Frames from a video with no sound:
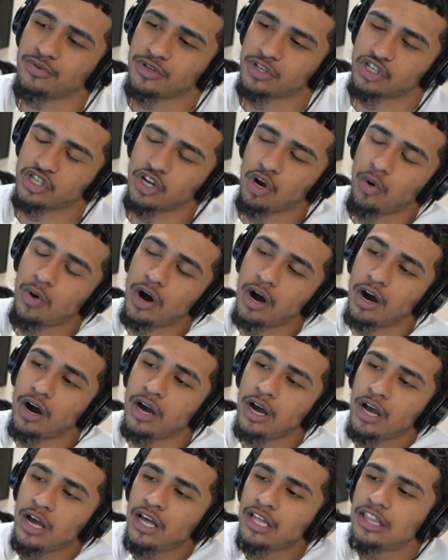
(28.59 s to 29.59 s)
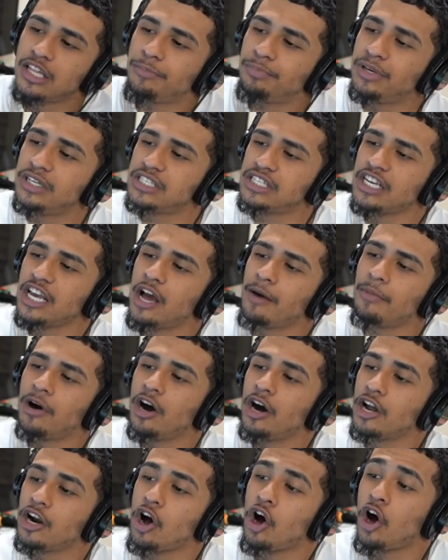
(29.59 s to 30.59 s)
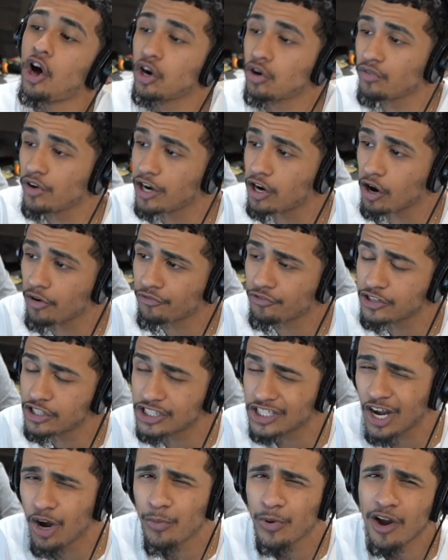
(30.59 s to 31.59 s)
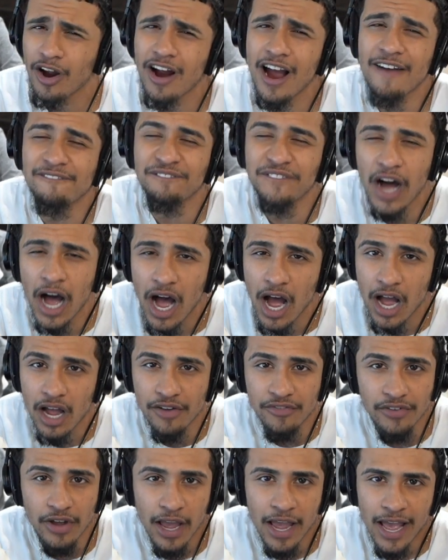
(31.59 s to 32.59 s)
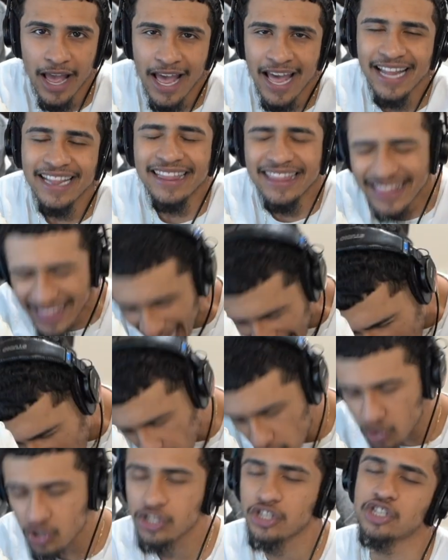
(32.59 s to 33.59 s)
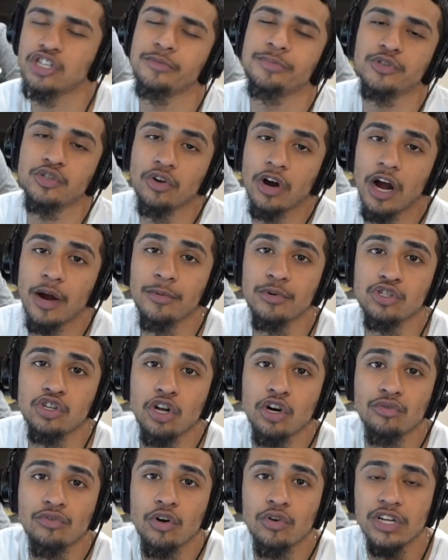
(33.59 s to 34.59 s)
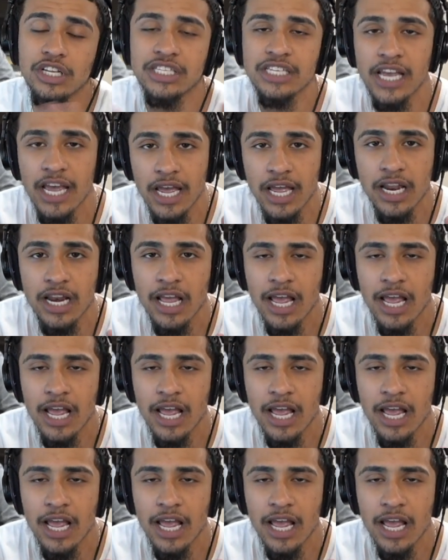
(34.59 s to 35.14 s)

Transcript: So, uh, the P T M H U D on the radar freestyle, we are at five thousand subscribers on the road to ten